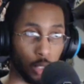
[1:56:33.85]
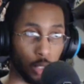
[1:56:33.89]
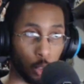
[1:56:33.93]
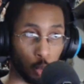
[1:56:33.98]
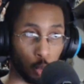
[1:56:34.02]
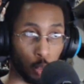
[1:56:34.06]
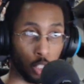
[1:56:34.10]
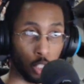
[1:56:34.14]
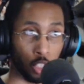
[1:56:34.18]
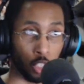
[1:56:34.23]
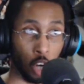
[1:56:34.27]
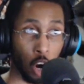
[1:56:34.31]

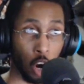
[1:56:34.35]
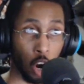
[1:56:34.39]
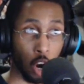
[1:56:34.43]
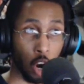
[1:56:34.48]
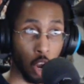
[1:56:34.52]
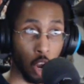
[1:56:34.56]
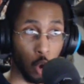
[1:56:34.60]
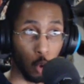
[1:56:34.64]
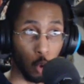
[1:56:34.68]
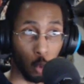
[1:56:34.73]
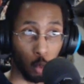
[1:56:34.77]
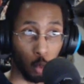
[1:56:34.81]
which are
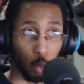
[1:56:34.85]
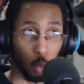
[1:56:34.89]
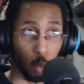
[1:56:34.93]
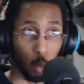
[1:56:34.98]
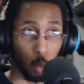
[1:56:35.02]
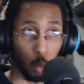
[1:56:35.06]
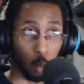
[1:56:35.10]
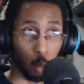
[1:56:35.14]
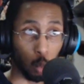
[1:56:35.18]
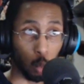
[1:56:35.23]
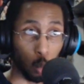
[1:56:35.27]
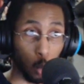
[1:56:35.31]

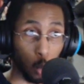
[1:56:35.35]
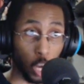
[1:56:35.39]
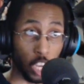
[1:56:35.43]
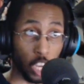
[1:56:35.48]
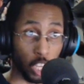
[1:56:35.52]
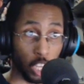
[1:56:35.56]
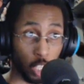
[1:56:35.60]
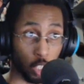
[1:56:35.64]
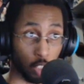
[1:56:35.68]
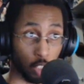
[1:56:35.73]
way